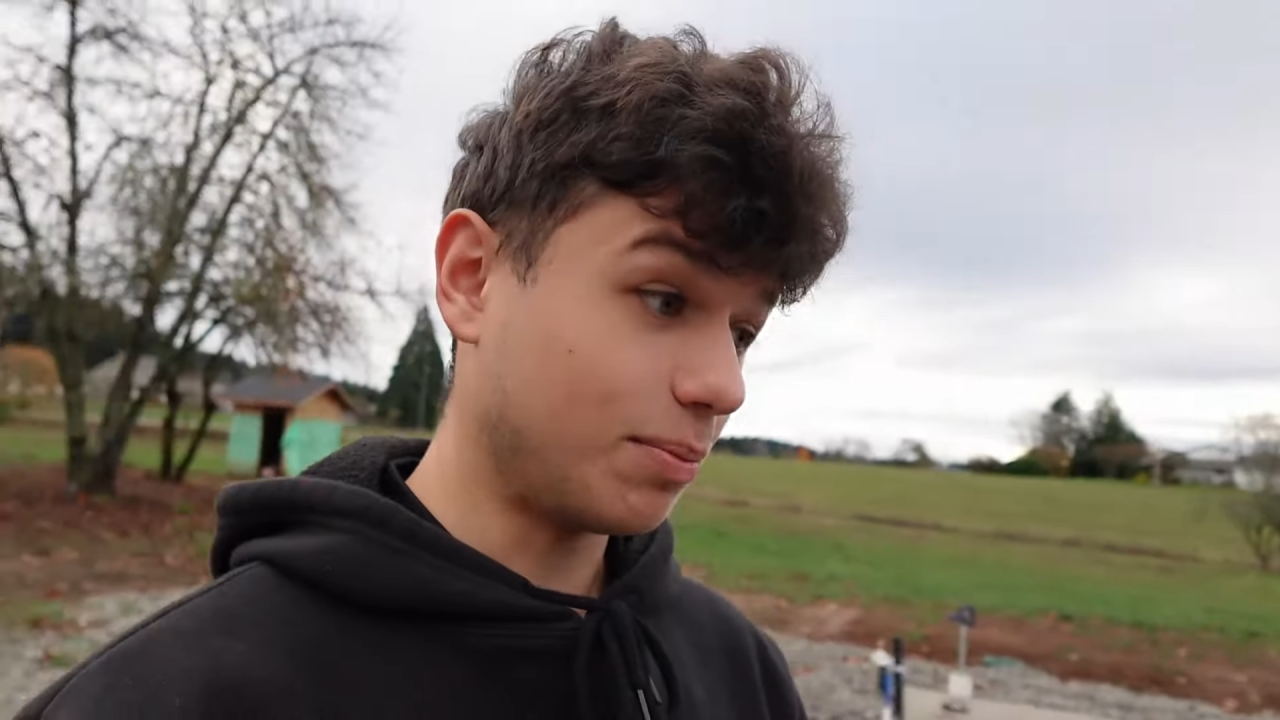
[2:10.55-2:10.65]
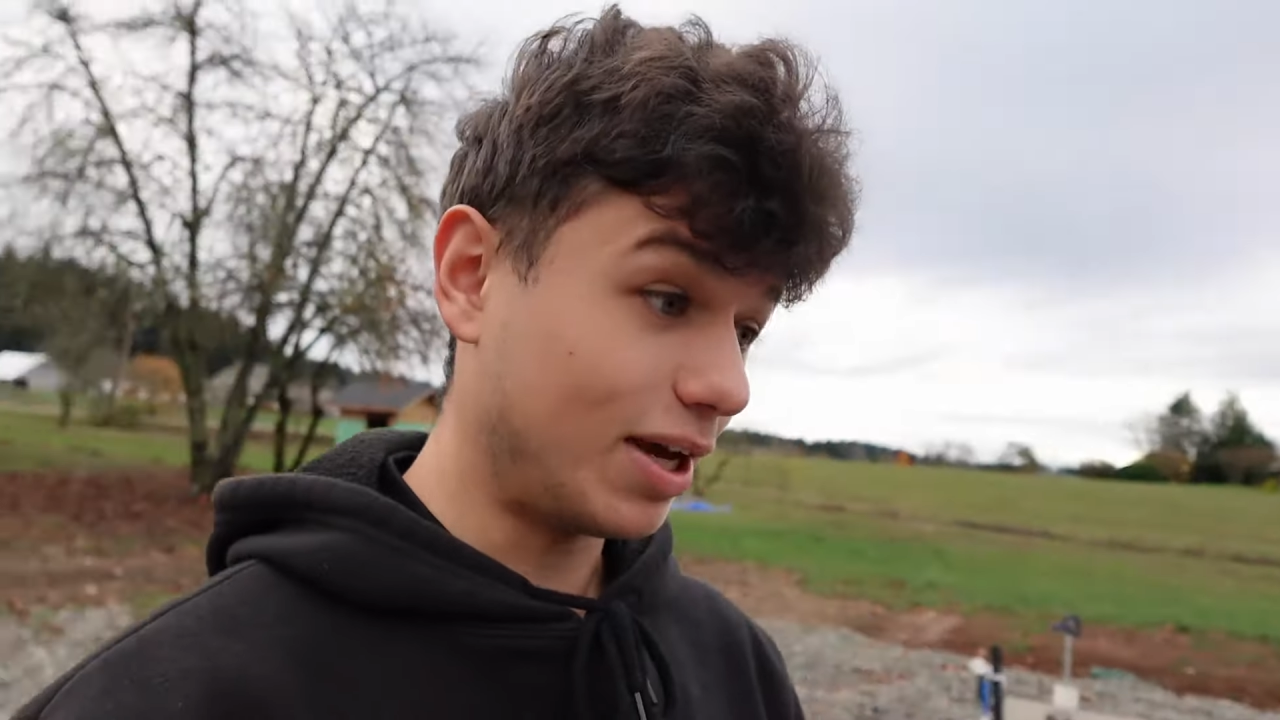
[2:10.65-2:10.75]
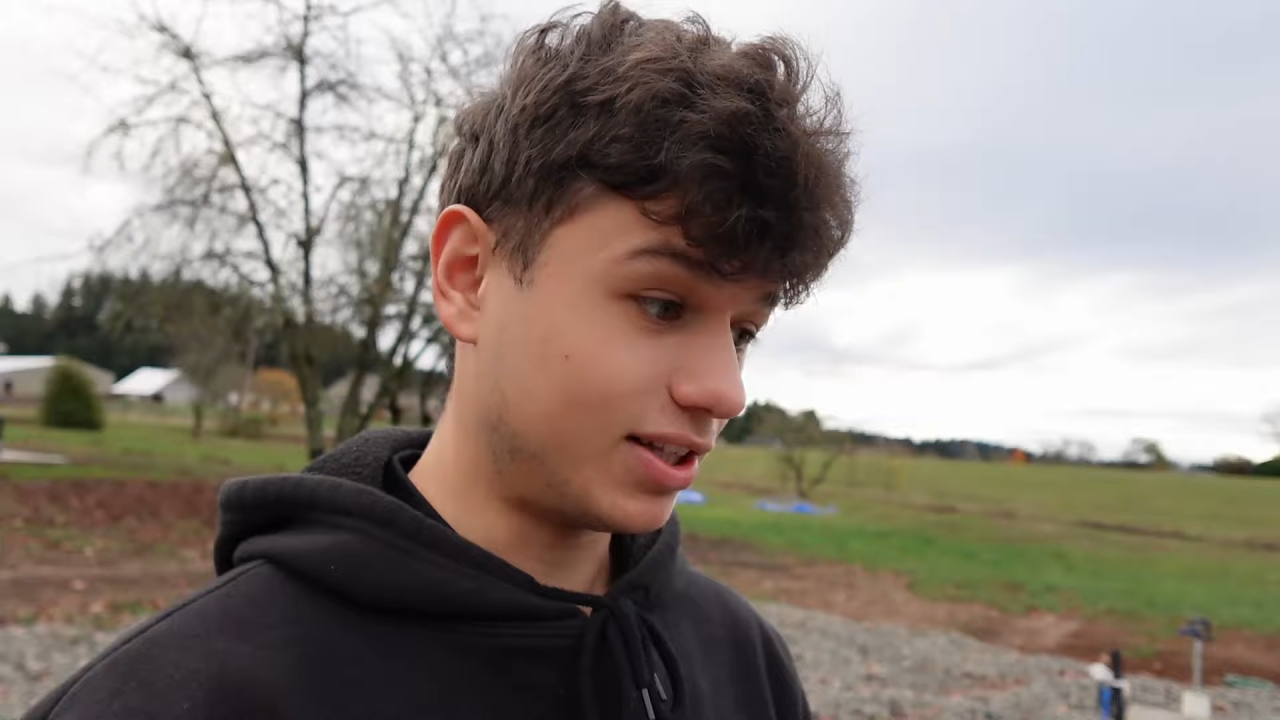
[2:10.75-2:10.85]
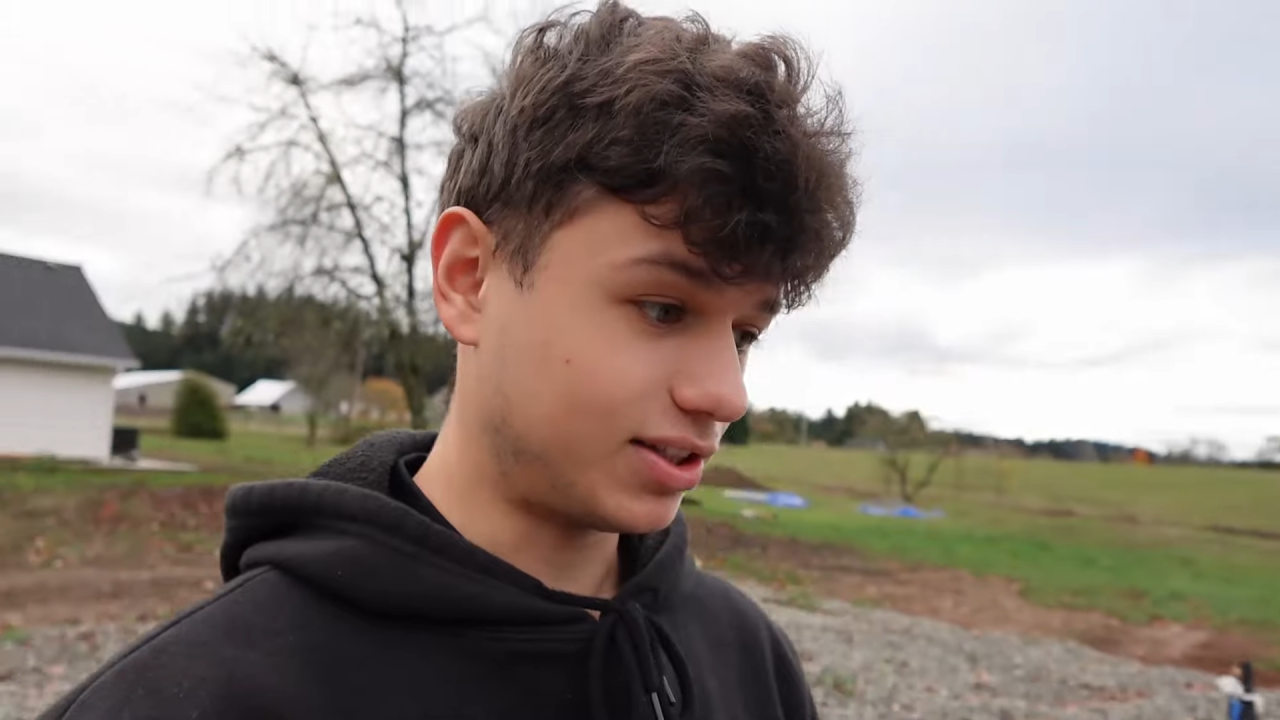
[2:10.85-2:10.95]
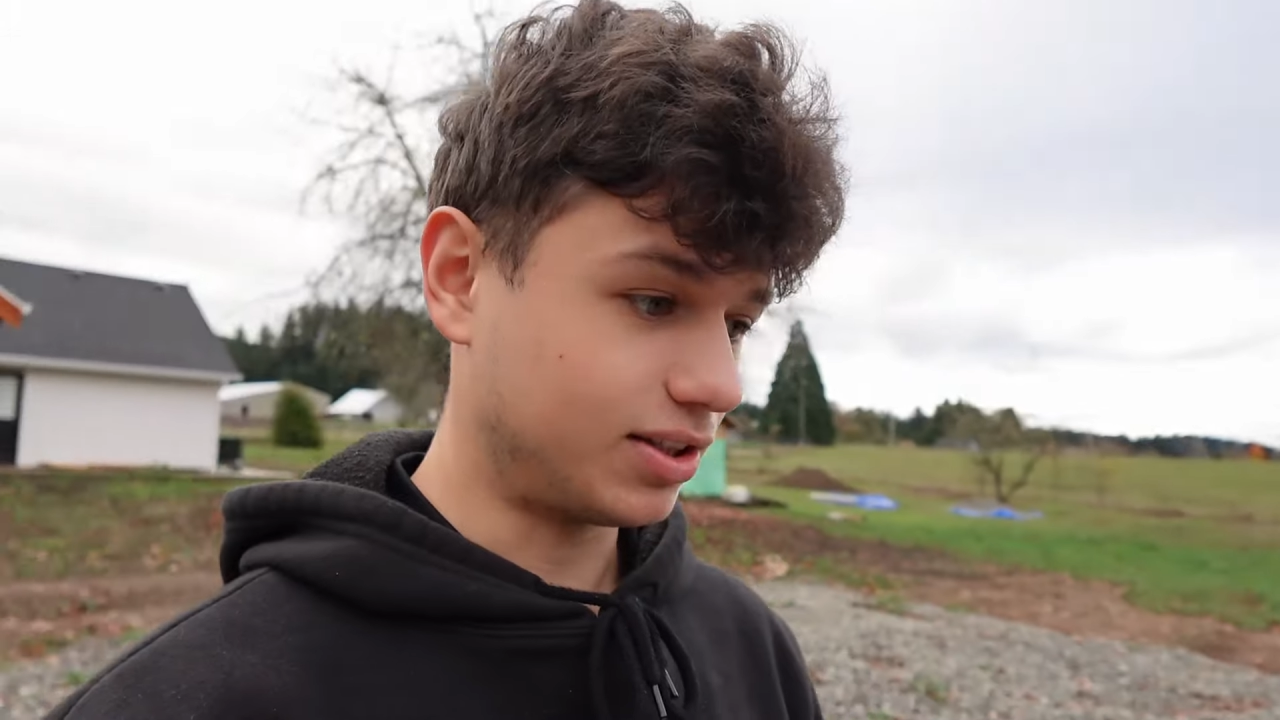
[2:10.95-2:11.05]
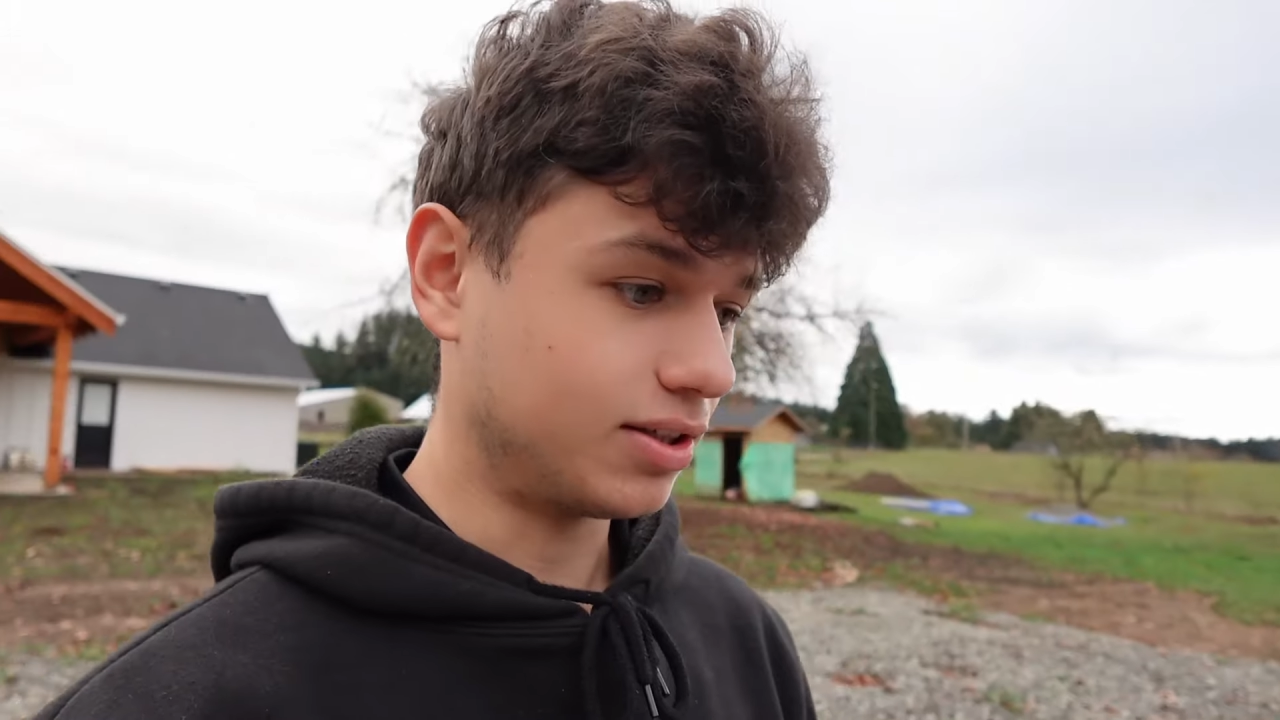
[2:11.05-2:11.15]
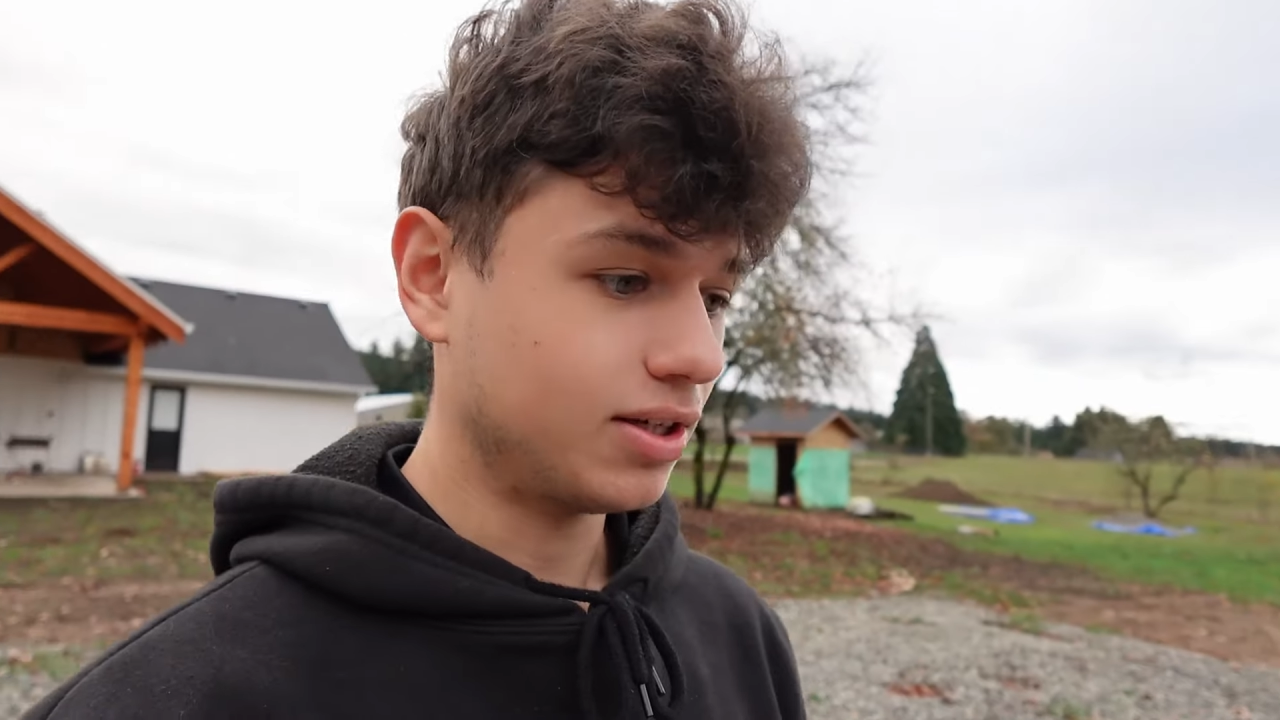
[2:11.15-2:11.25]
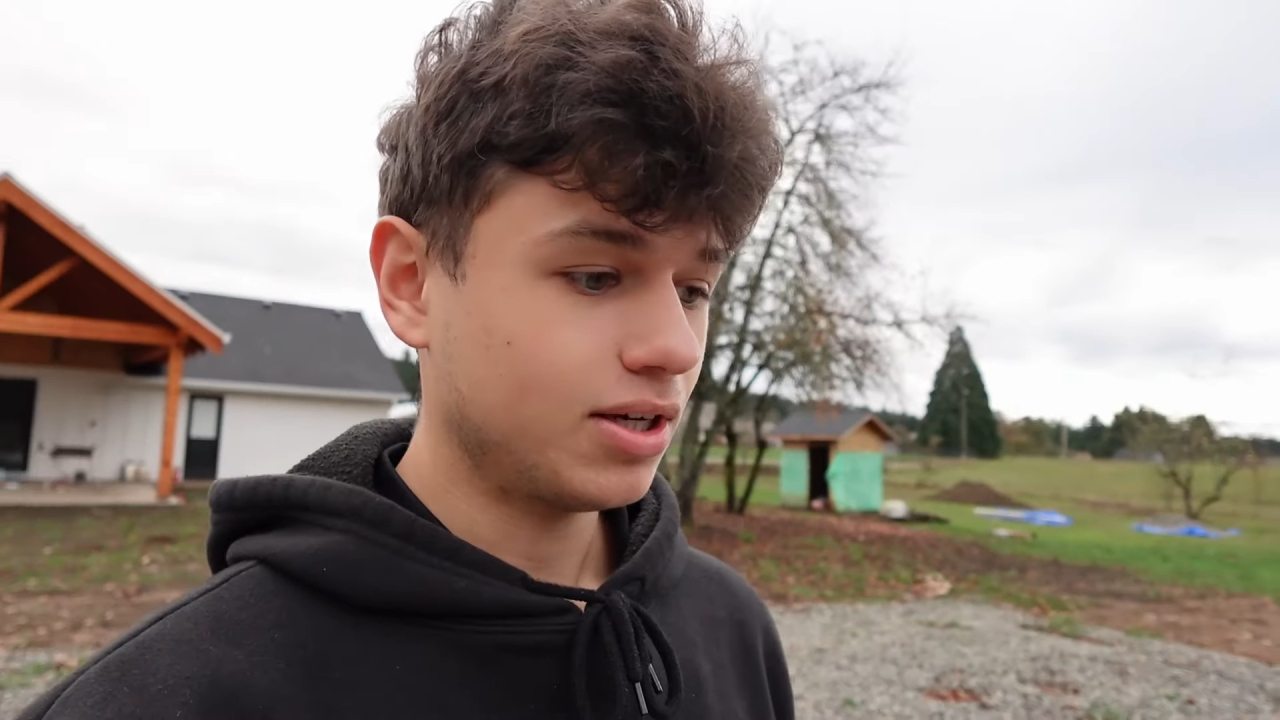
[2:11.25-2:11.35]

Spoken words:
amazing.